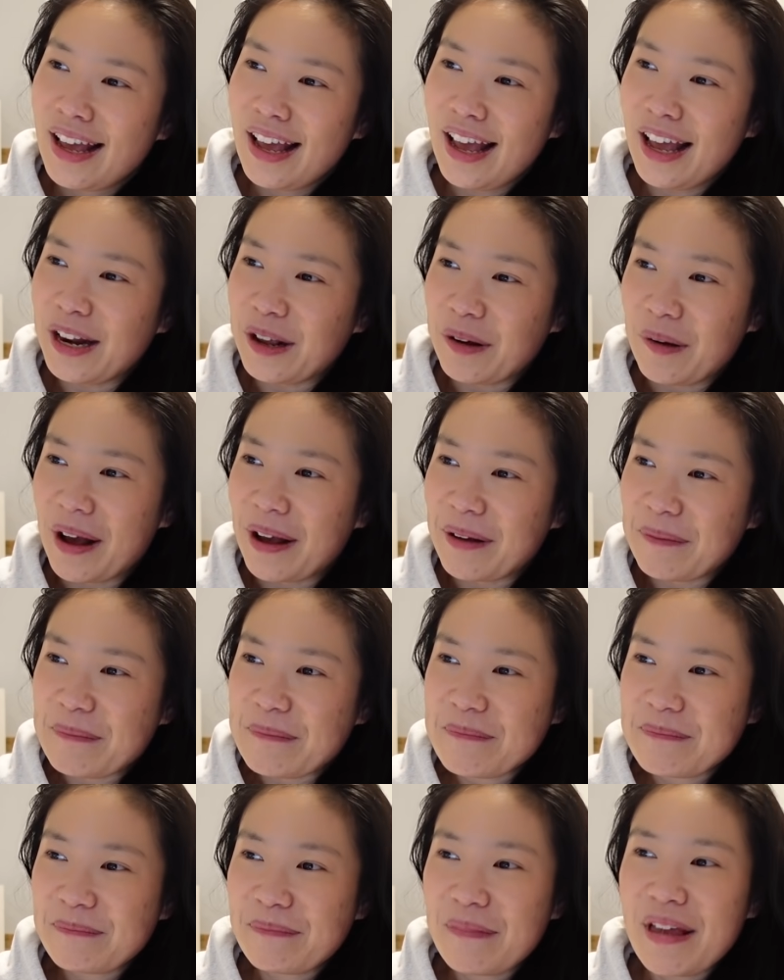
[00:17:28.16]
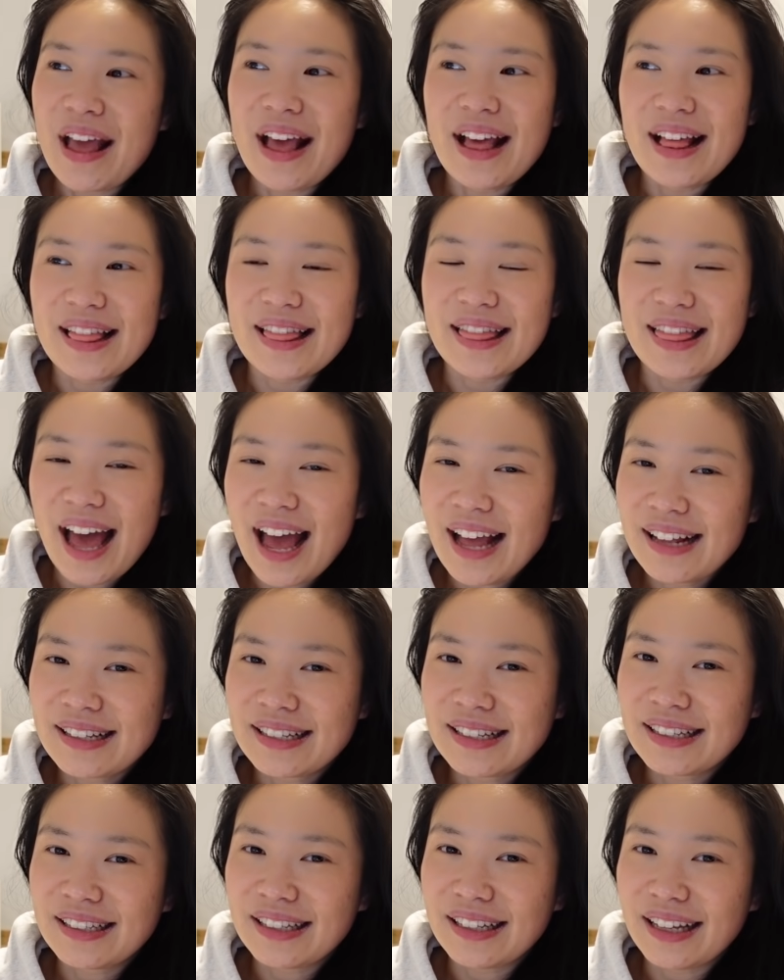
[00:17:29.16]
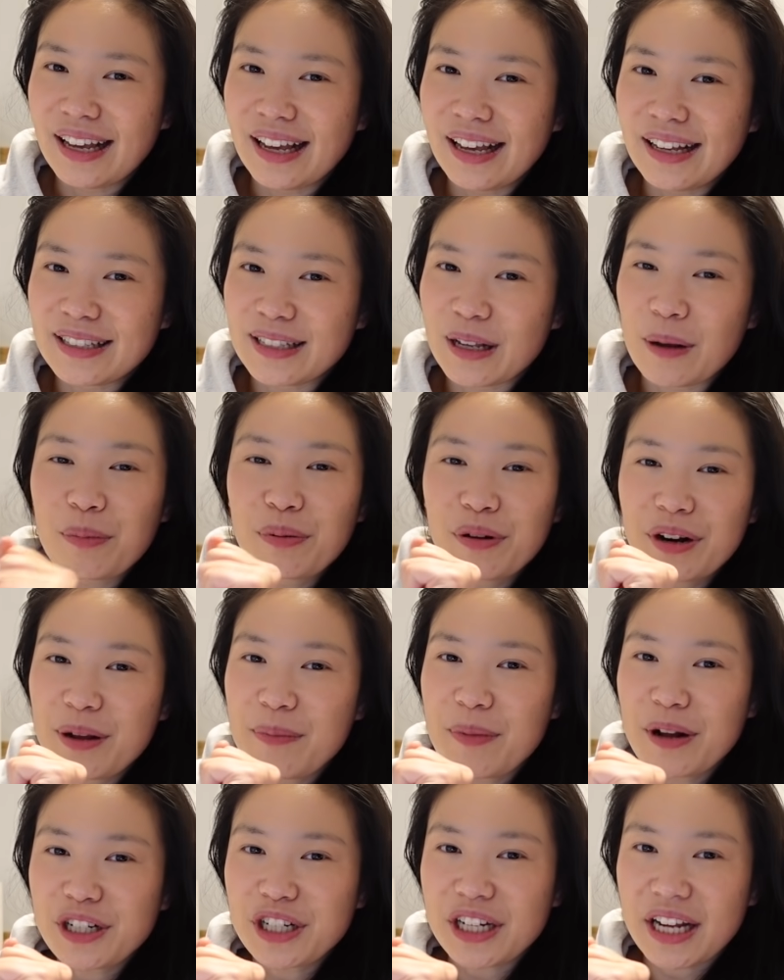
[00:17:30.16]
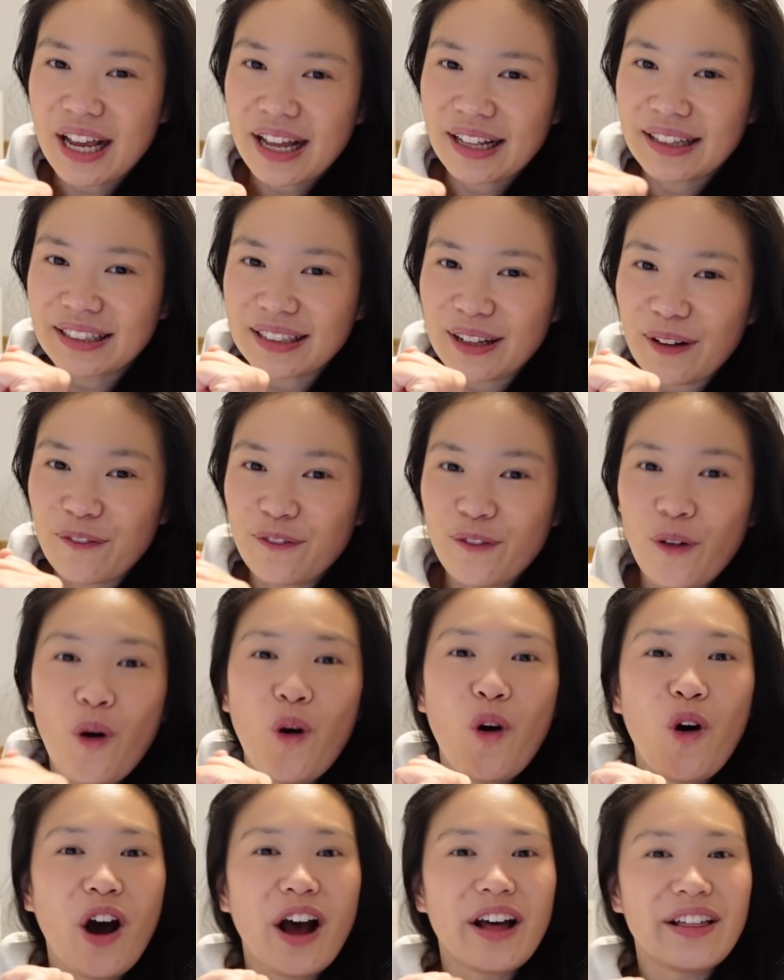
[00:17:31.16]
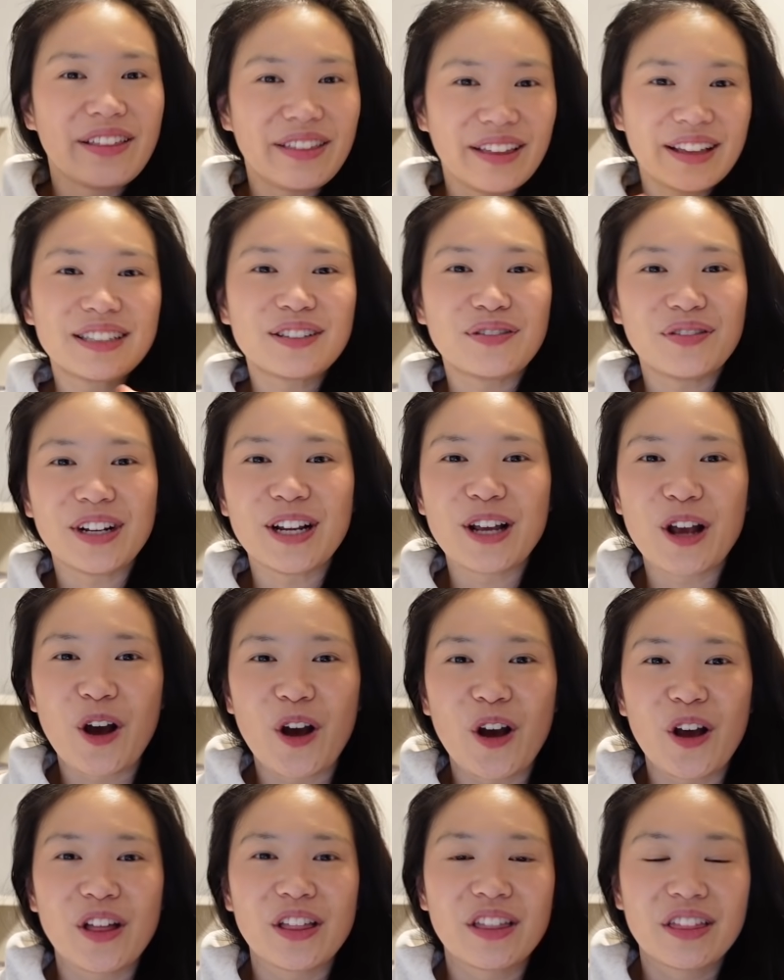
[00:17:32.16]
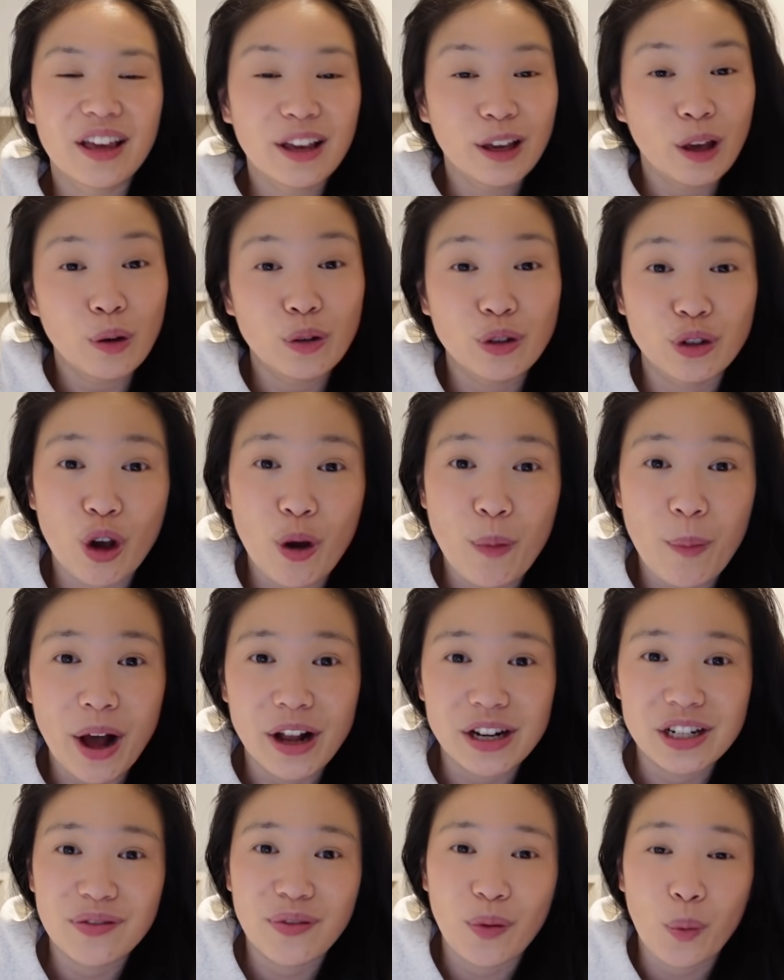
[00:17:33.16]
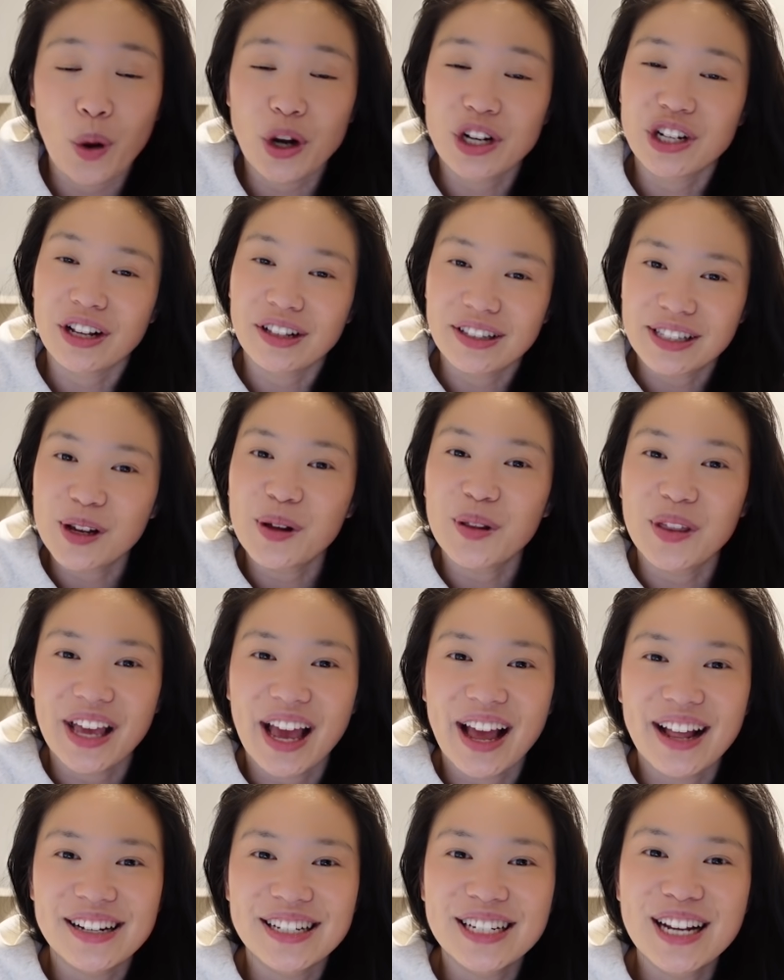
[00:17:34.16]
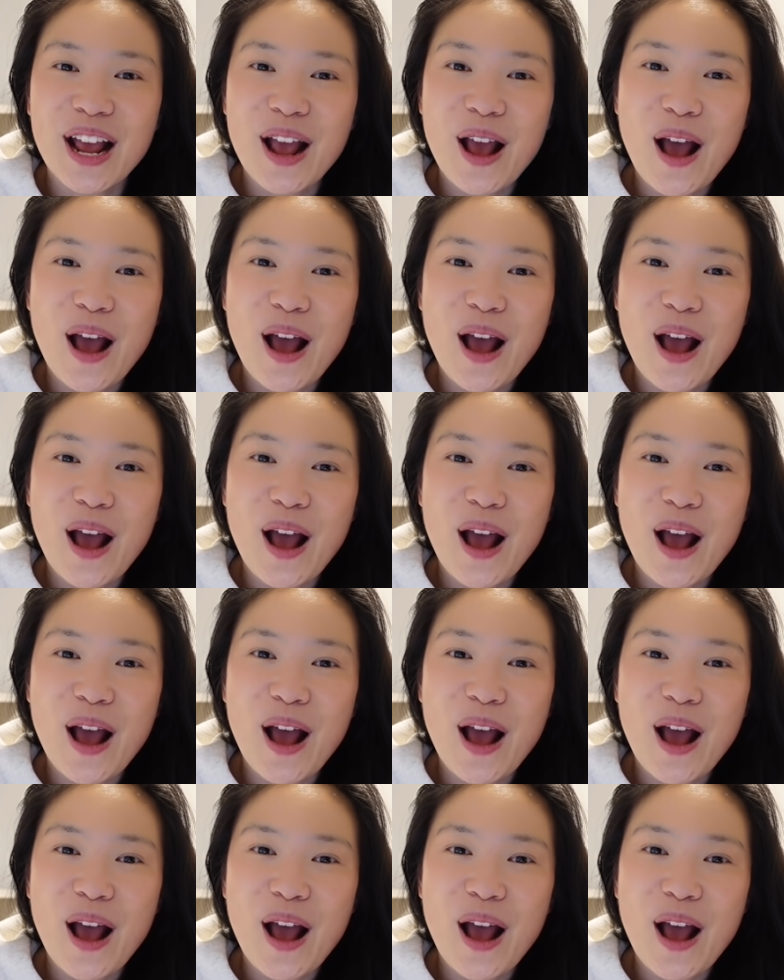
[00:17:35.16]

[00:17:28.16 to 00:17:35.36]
Anyway, that is pretty much it for this video. Thank you so much for watching till the end.